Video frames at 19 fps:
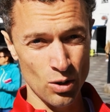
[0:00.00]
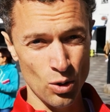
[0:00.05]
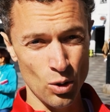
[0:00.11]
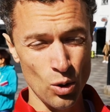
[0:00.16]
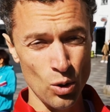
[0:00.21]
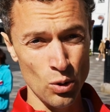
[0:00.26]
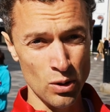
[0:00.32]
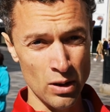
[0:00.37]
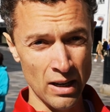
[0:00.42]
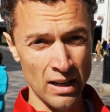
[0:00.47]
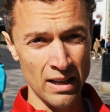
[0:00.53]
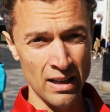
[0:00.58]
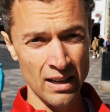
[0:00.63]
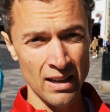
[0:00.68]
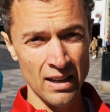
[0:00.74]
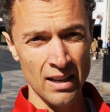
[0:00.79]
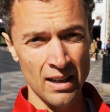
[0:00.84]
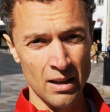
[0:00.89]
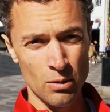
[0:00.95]
ØG,
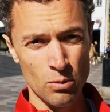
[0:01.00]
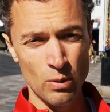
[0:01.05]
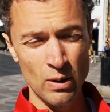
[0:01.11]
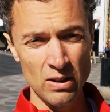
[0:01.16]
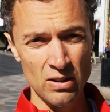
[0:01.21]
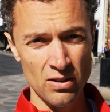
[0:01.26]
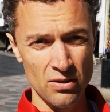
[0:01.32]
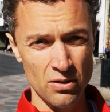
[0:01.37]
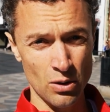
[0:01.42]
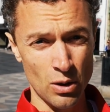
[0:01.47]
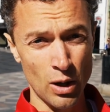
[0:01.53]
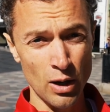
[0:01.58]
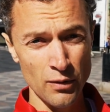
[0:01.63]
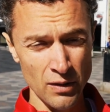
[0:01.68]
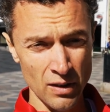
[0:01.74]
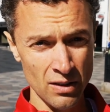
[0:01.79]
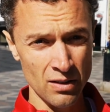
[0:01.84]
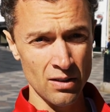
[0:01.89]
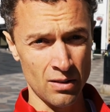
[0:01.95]
which is
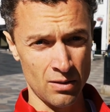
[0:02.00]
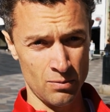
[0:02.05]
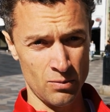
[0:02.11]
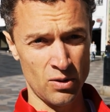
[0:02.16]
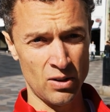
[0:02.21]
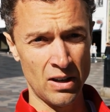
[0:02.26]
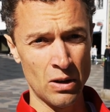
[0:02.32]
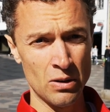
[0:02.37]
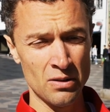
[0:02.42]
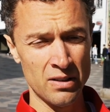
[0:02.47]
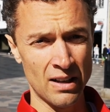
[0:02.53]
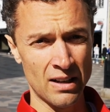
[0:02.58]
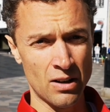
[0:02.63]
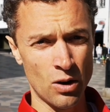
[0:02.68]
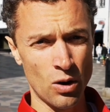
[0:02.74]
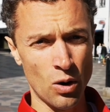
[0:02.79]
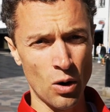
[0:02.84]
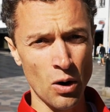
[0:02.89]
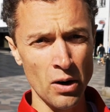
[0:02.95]
often pronounced like
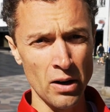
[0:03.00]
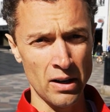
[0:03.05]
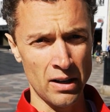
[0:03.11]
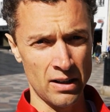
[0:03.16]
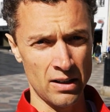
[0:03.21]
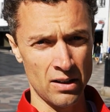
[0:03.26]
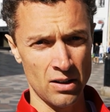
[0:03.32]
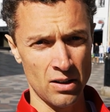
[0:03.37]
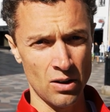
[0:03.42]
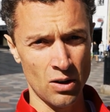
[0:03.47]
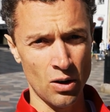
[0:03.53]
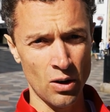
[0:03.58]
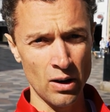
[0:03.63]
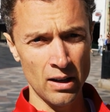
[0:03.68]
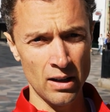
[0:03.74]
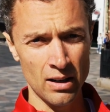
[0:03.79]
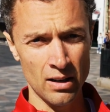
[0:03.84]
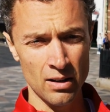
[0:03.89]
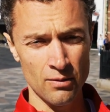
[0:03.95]
Øj,
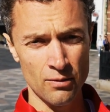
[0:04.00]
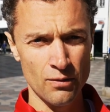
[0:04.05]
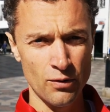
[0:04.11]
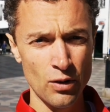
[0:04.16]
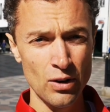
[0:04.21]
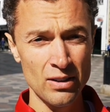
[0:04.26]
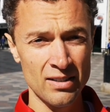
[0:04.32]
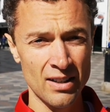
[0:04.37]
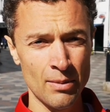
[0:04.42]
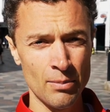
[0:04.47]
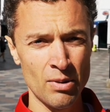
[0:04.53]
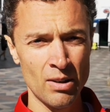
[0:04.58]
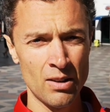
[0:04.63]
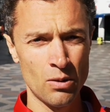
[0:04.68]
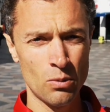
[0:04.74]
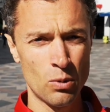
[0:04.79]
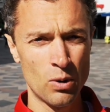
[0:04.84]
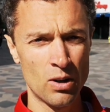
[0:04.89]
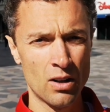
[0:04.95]
Øj. For example, in
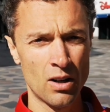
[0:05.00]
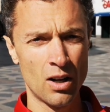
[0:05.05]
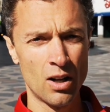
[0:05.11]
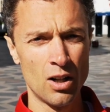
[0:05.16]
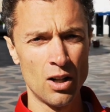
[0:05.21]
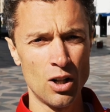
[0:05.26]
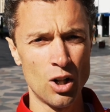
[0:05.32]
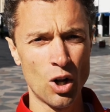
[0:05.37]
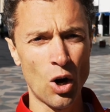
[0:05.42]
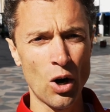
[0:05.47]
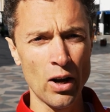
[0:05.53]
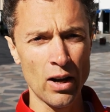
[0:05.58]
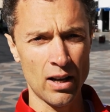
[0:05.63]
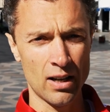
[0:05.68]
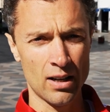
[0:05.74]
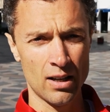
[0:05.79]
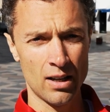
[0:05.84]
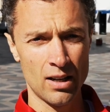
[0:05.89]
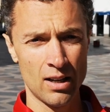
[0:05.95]
the word løg
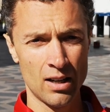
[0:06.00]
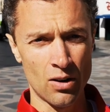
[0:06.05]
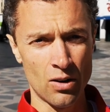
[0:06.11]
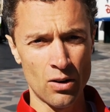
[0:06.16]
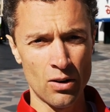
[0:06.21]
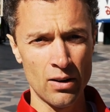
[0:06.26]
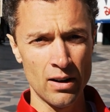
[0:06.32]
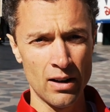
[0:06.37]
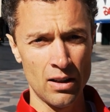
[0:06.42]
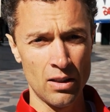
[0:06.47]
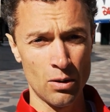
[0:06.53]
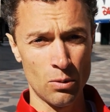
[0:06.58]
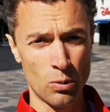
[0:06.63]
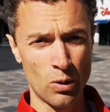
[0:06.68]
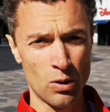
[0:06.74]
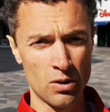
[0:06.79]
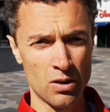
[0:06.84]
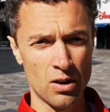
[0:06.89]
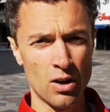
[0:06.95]
or in the
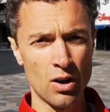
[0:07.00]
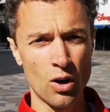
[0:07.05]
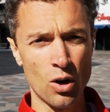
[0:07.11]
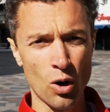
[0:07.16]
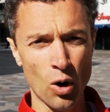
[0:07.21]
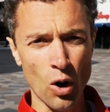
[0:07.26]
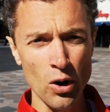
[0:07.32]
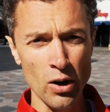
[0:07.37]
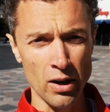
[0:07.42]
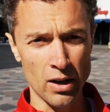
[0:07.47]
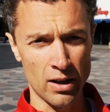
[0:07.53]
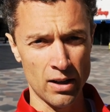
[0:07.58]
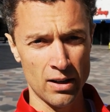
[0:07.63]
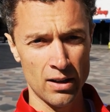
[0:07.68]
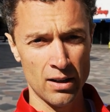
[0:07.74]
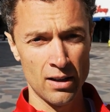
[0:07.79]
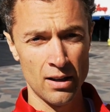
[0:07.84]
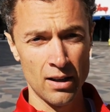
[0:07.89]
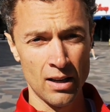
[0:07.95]
word røg.
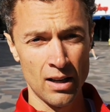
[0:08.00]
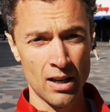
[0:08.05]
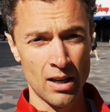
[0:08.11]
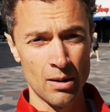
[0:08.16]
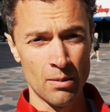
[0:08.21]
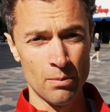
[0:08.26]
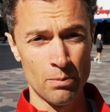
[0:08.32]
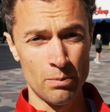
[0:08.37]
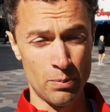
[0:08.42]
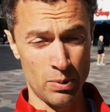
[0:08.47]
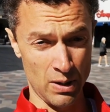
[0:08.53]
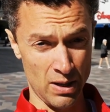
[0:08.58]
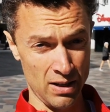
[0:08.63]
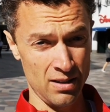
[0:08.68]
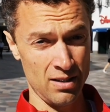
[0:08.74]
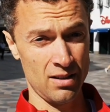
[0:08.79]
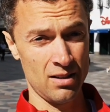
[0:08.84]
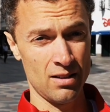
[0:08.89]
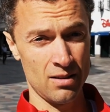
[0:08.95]

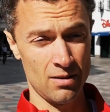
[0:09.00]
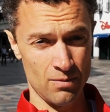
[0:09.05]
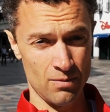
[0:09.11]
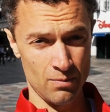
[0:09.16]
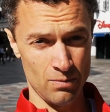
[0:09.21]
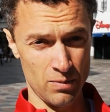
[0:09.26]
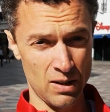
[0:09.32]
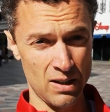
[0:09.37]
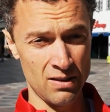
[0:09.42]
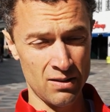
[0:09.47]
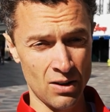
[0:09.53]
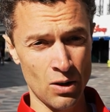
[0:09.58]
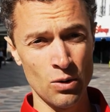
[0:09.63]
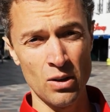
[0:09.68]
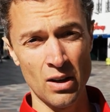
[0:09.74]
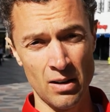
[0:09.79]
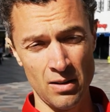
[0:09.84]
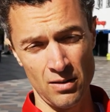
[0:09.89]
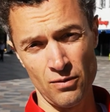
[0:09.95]
But please note
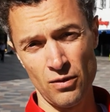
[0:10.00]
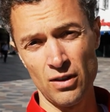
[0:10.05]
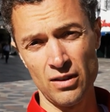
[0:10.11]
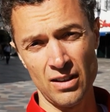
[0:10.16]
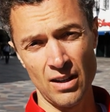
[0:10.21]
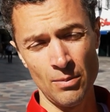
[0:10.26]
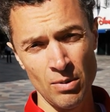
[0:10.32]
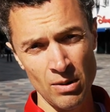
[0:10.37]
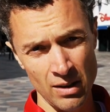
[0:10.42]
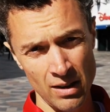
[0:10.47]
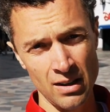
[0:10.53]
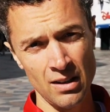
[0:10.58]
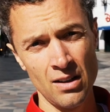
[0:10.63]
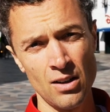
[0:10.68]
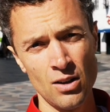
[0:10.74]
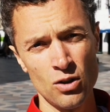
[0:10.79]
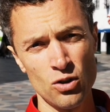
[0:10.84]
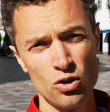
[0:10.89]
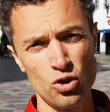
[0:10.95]
that, for example, in
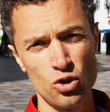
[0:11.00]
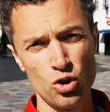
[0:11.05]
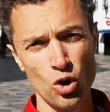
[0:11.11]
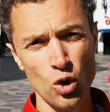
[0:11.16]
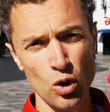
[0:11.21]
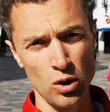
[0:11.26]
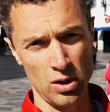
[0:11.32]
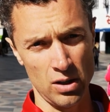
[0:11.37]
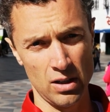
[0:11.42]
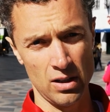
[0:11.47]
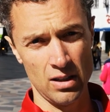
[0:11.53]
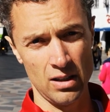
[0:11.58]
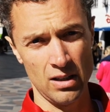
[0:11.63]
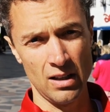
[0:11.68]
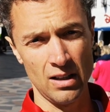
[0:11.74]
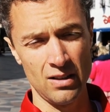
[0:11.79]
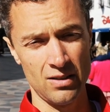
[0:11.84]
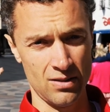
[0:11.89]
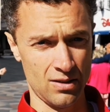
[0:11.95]
sø,
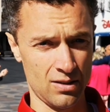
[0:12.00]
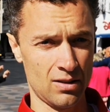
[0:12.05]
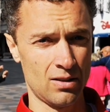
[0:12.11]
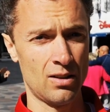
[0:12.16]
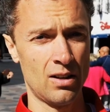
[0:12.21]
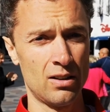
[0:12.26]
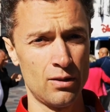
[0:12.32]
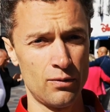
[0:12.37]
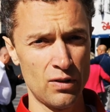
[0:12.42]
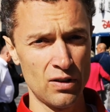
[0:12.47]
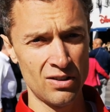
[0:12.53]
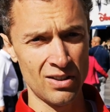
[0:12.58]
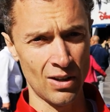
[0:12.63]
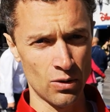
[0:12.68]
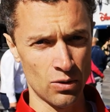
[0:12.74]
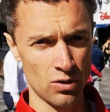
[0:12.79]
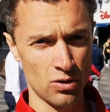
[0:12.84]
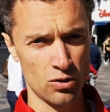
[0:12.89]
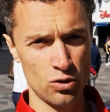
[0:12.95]
it's a different
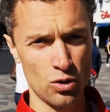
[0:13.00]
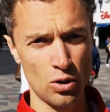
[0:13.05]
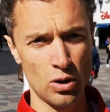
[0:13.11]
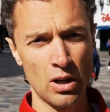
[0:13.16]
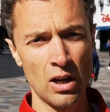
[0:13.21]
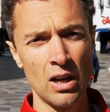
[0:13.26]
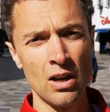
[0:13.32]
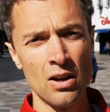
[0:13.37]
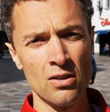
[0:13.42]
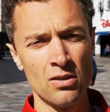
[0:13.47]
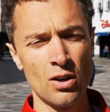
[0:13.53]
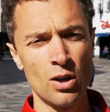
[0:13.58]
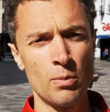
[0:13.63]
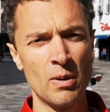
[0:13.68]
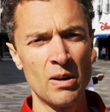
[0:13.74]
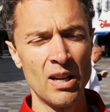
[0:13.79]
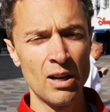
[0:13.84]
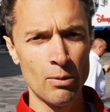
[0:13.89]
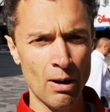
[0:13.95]
sound, sø. So,
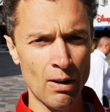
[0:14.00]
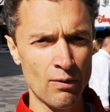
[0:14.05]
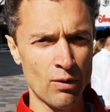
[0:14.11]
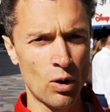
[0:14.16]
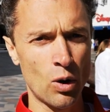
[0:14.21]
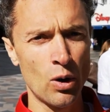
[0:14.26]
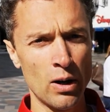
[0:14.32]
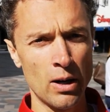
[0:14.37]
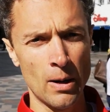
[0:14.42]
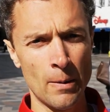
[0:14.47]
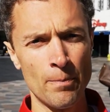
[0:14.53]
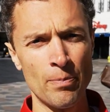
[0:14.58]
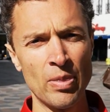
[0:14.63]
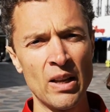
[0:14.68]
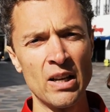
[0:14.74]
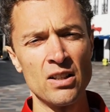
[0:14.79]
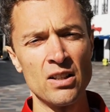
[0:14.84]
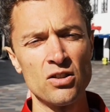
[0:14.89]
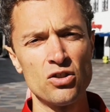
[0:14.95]
but here we have Øj,
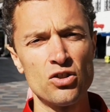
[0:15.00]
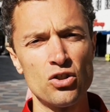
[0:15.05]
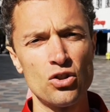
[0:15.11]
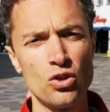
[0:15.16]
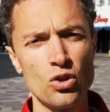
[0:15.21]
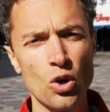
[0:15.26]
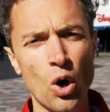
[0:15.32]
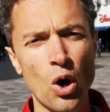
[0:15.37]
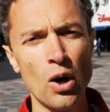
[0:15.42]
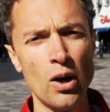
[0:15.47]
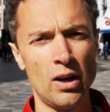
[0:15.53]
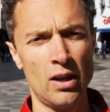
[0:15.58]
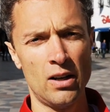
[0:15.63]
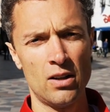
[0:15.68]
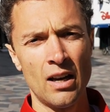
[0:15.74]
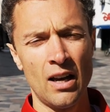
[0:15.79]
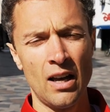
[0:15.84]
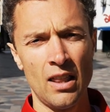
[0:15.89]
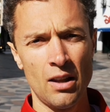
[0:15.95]
strøg,
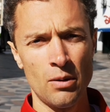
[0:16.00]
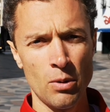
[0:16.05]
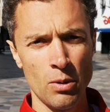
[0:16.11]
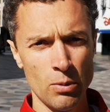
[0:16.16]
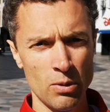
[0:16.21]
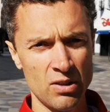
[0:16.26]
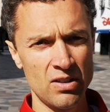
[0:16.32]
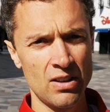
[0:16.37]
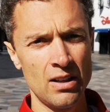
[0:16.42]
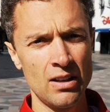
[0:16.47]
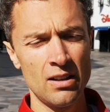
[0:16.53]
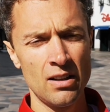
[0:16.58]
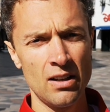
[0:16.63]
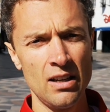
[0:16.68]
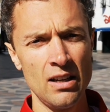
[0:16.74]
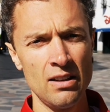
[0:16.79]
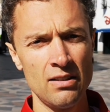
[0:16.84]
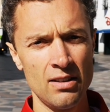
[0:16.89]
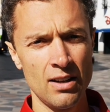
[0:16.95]
and then we would say the
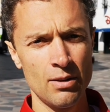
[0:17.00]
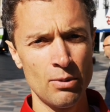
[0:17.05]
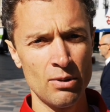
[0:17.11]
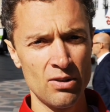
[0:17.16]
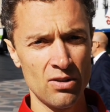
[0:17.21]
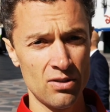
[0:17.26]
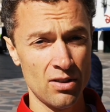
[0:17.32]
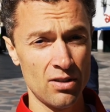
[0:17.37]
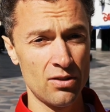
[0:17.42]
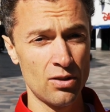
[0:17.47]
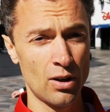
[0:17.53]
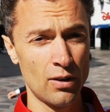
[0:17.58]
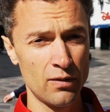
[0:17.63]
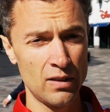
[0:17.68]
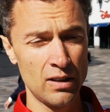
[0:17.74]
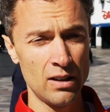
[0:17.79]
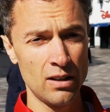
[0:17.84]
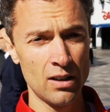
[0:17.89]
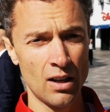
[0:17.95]
ET, which is the
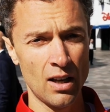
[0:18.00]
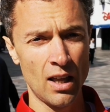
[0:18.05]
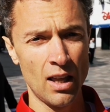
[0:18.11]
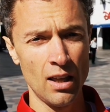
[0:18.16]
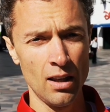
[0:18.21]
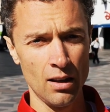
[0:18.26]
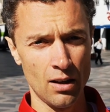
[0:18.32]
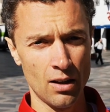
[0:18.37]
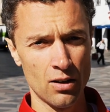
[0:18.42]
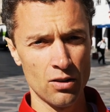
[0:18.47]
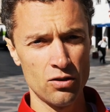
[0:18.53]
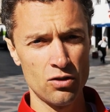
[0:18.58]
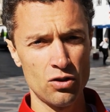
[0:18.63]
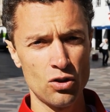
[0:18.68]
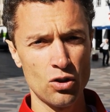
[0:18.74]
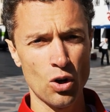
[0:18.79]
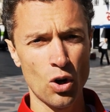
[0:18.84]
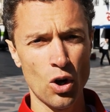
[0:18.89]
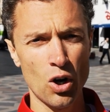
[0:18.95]
soft E, ed,
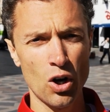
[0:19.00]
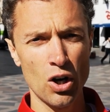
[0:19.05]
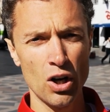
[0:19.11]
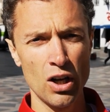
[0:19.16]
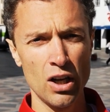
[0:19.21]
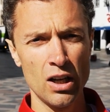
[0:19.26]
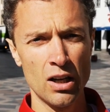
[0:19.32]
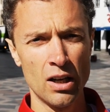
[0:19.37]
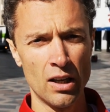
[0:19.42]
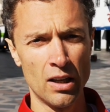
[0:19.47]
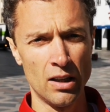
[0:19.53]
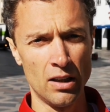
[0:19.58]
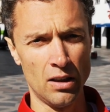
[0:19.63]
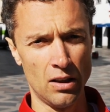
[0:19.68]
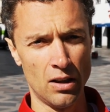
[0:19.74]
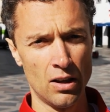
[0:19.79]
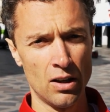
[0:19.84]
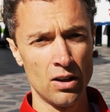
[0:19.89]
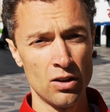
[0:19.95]

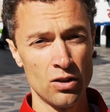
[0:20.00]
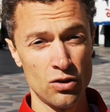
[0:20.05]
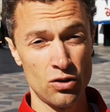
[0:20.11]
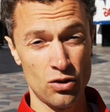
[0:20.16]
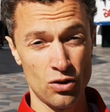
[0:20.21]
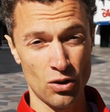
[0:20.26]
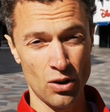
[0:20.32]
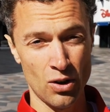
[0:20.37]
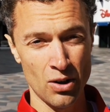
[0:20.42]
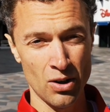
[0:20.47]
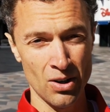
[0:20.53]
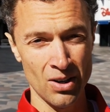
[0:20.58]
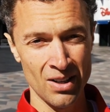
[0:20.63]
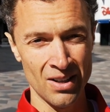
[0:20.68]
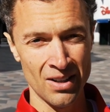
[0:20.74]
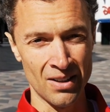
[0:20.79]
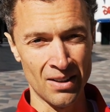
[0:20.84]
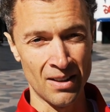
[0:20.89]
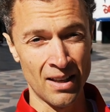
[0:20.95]
strøget,
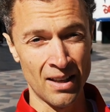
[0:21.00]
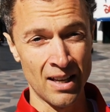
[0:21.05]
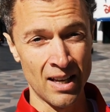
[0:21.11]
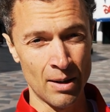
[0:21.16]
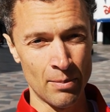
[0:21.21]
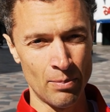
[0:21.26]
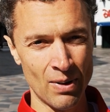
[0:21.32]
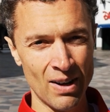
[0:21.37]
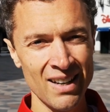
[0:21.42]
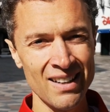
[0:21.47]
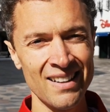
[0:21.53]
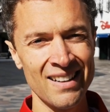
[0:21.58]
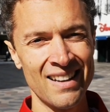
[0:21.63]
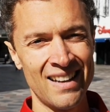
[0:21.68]
strøget. But